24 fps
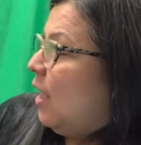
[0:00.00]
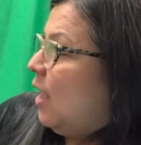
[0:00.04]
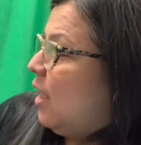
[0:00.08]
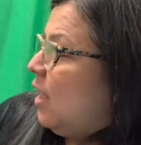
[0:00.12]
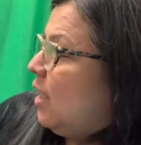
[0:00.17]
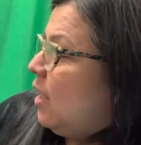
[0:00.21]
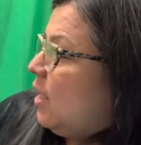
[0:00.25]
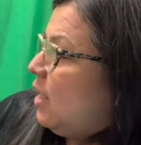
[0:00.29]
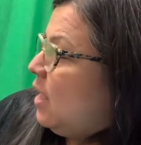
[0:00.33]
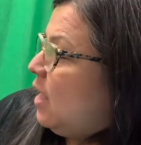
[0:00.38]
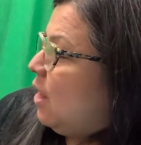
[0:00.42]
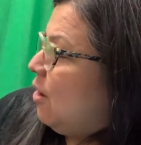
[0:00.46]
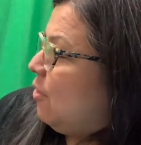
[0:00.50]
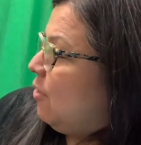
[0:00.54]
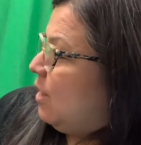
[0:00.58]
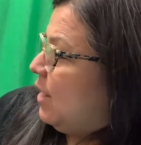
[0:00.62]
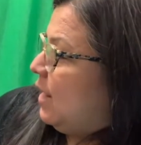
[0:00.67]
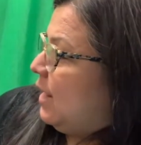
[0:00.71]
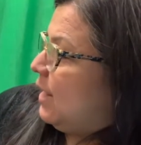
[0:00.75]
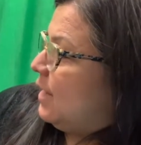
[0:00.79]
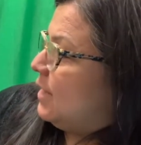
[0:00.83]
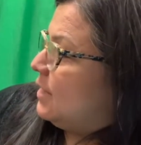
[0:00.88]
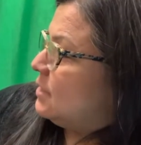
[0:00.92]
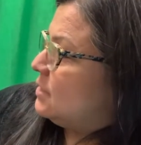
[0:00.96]
Here it
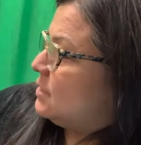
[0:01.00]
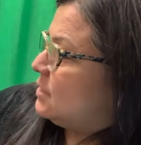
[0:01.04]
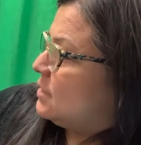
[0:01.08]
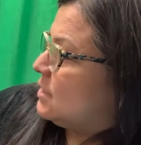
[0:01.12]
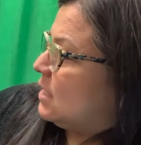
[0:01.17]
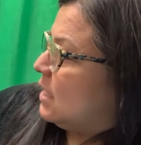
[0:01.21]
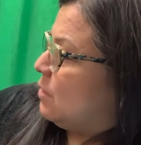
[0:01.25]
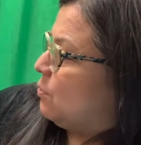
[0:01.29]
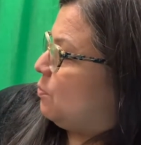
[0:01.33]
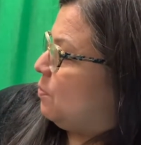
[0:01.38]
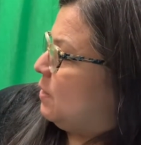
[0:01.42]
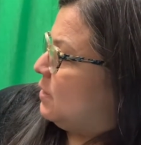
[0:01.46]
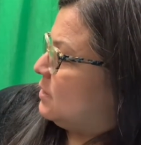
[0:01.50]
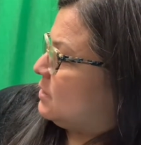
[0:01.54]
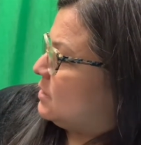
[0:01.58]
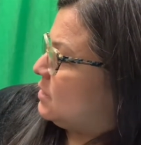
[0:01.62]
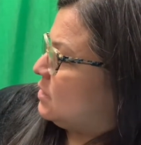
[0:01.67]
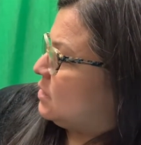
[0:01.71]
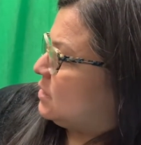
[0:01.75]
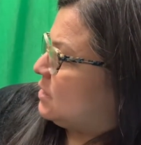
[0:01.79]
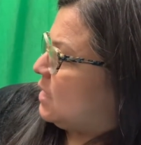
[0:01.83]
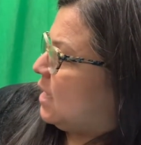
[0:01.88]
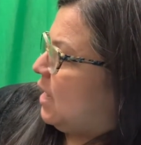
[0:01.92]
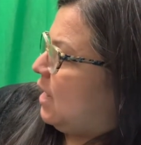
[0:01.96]
is, said
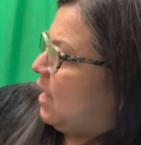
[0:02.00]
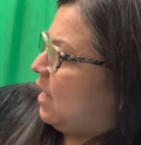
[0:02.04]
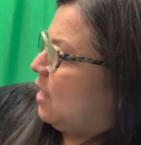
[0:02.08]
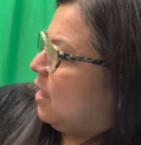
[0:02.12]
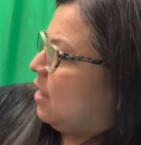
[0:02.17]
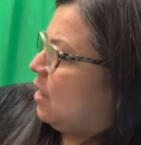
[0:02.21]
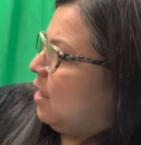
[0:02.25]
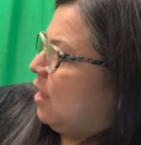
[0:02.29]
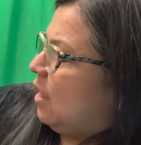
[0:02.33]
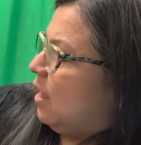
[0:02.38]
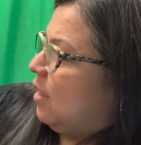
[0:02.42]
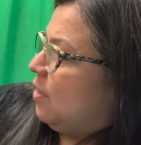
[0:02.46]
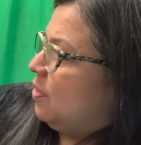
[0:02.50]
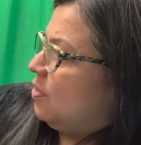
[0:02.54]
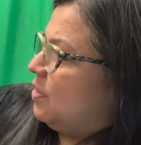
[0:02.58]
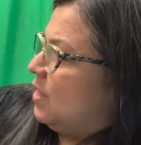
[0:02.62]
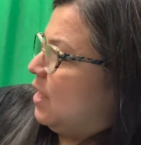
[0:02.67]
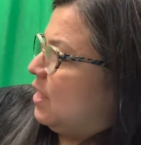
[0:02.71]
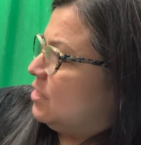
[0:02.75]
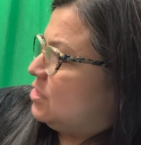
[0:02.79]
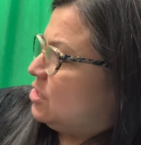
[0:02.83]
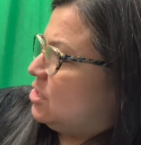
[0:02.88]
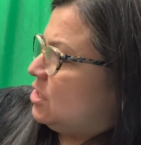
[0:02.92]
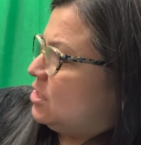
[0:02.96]
Mrs. King.
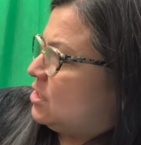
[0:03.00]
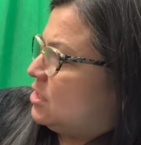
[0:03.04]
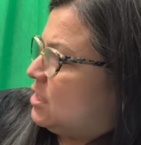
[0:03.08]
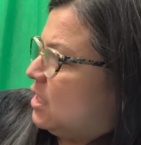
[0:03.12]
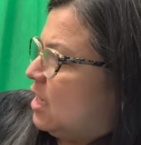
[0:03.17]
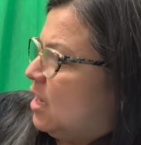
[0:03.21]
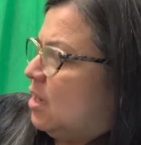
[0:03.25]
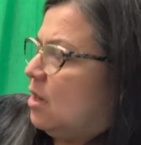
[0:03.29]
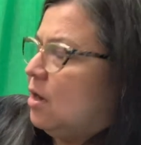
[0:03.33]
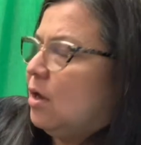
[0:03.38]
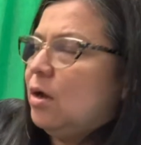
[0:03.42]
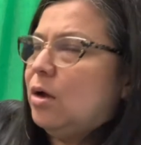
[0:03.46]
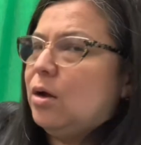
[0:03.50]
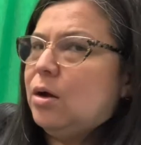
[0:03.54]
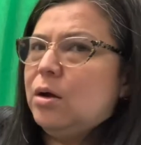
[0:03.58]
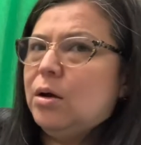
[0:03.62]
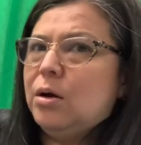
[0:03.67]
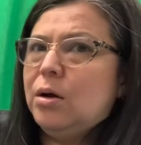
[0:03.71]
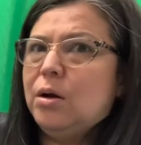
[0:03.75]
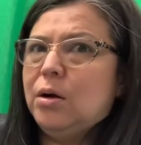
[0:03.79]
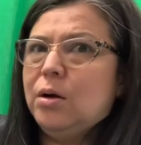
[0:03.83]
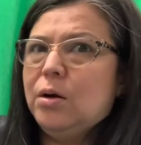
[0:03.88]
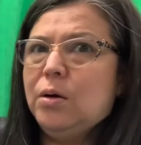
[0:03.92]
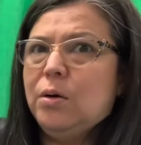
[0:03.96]
Then she said,
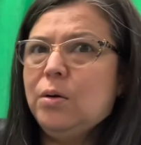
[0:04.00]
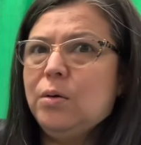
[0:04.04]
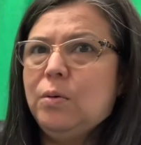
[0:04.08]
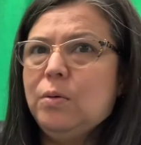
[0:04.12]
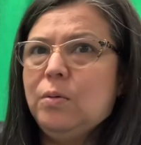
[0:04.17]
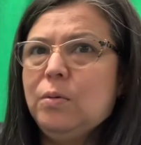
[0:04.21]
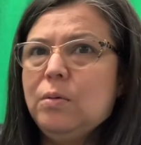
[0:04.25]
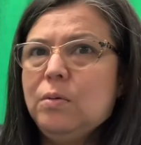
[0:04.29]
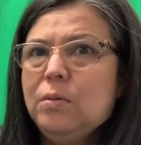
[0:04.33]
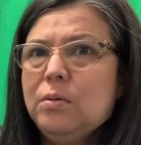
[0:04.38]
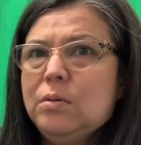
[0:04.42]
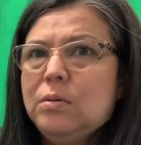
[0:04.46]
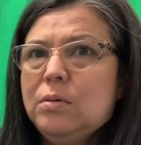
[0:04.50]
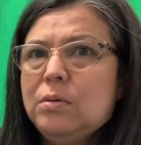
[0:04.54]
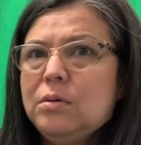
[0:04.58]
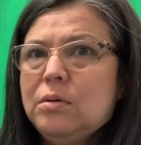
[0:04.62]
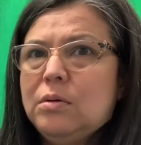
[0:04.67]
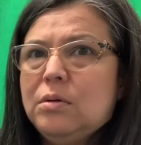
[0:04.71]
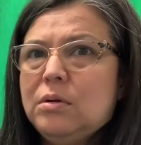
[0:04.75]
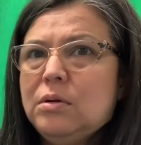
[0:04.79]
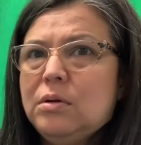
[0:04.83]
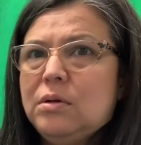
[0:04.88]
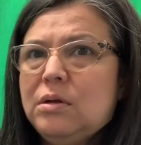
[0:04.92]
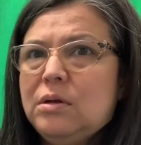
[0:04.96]
Oh,
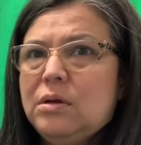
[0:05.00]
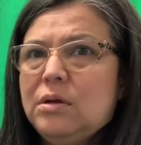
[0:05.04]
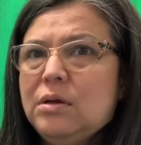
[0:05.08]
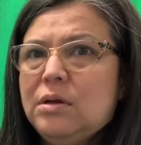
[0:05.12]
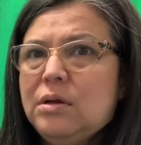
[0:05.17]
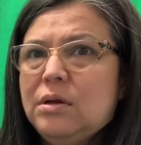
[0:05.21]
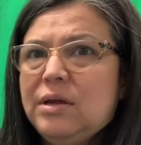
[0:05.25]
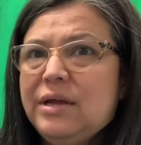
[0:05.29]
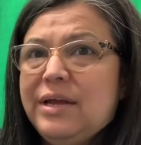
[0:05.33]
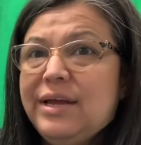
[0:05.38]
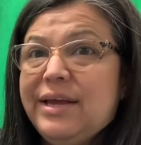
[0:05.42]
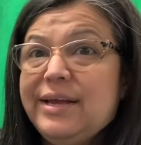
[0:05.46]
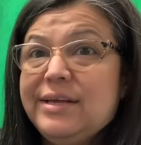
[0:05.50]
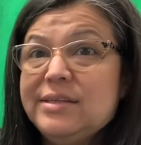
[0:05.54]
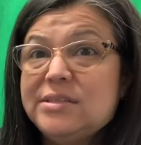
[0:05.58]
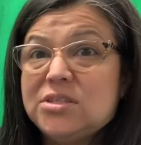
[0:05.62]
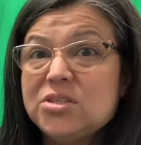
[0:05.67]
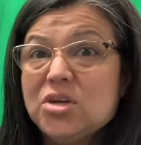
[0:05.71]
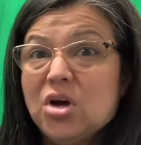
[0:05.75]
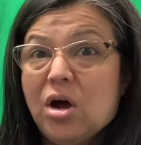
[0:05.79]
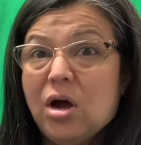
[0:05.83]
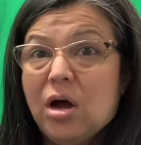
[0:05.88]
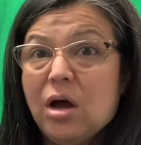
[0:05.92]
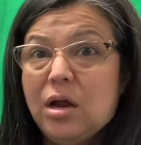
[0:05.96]
it's
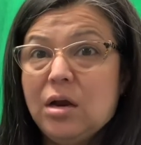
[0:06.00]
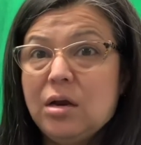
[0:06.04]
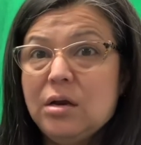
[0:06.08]
gone.